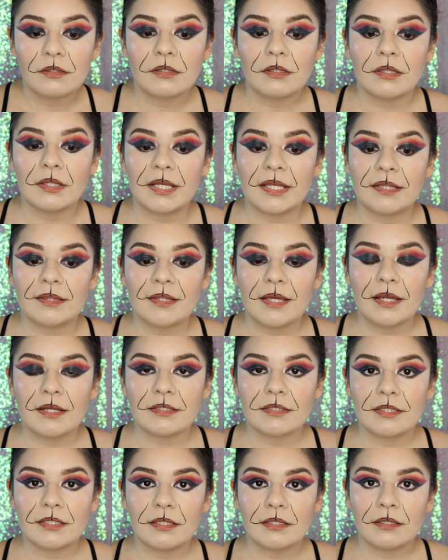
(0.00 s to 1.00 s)
Like
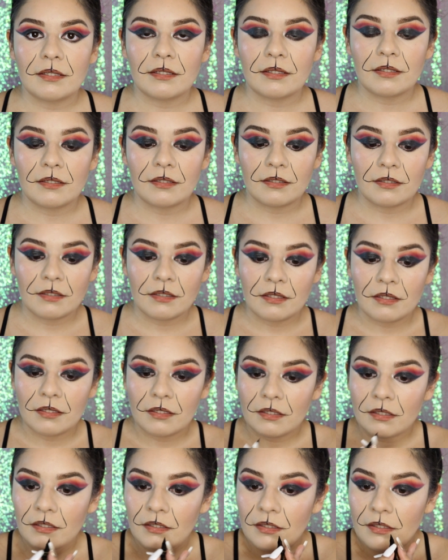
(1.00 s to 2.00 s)
that.
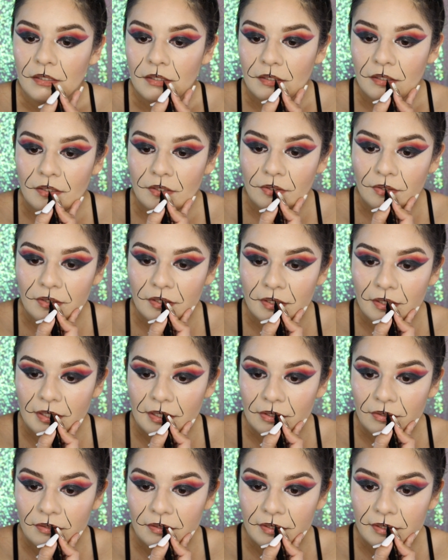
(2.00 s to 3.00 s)
You can
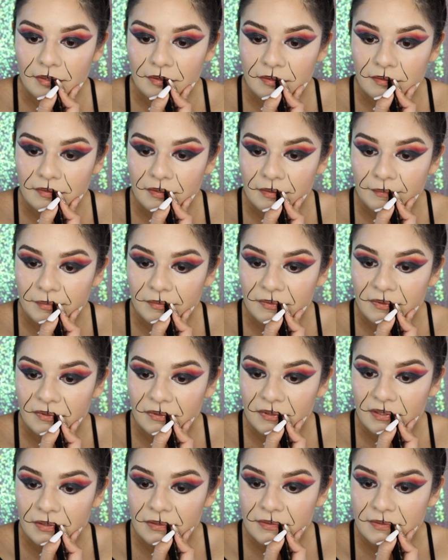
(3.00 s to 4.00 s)
outline the top of your
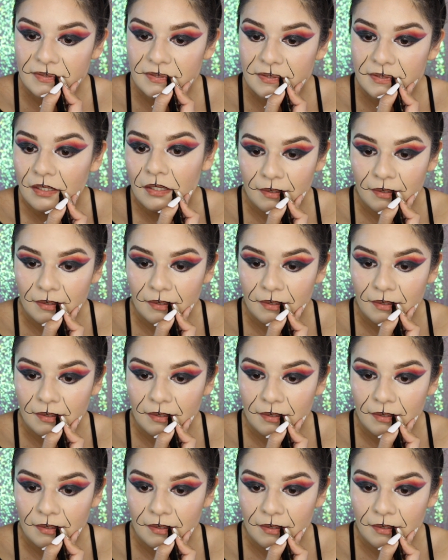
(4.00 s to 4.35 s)
lips.